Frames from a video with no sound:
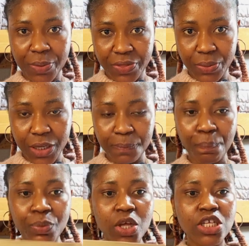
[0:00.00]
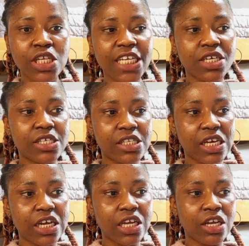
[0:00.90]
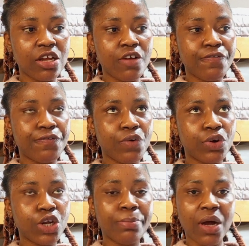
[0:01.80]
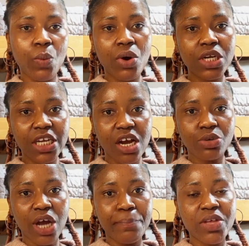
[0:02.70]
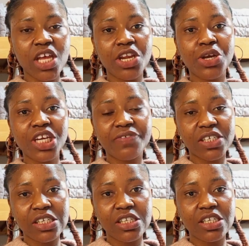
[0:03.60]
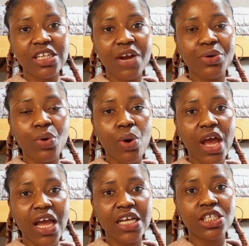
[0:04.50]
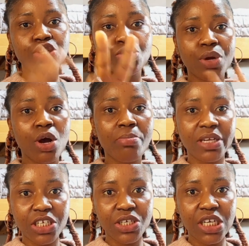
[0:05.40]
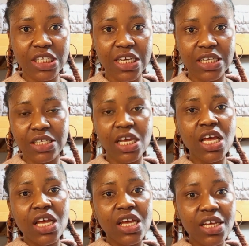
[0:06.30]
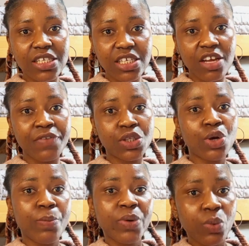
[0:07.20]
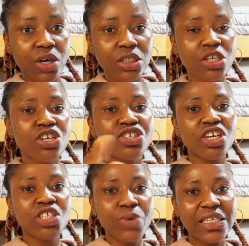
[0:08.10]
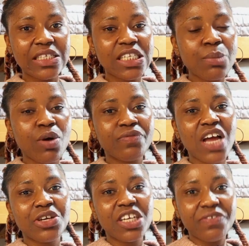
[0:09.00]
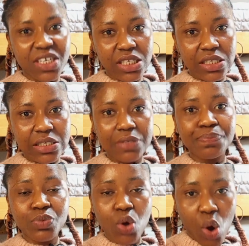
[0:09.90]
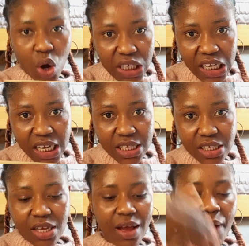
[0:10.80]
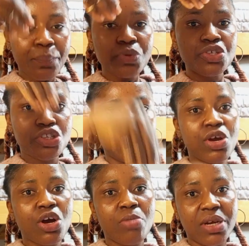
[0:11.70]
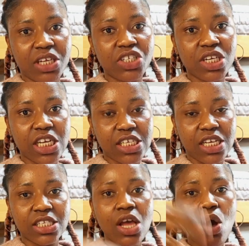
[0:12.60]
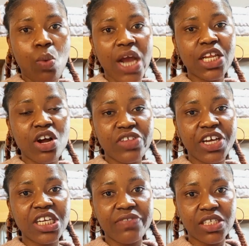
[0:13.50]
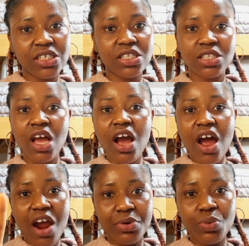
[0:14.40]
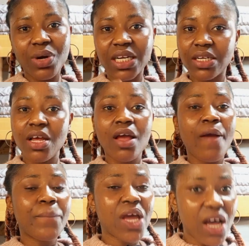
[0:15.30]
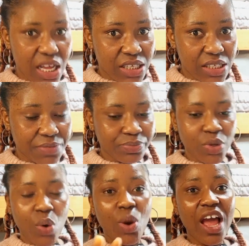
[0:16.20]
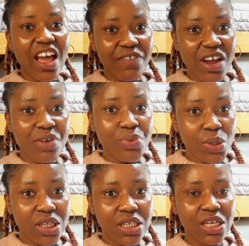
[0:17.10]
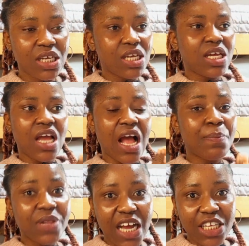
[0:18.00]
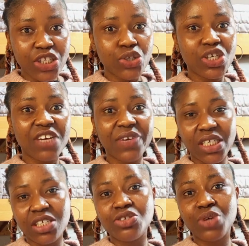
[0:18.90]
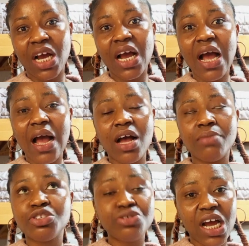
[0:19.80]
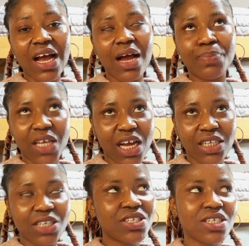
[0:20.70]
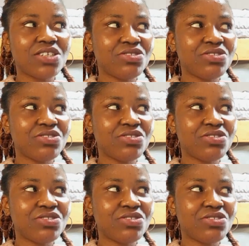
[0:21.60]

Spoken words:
3. So let us say for number 1 now, you are picking a university that requires two recommendation letters. Instead of photocopy 1, just write the name of that university on it and put two recommendation letters, while the other universities carry one. Because whatever rule applies to university track applicant, I should say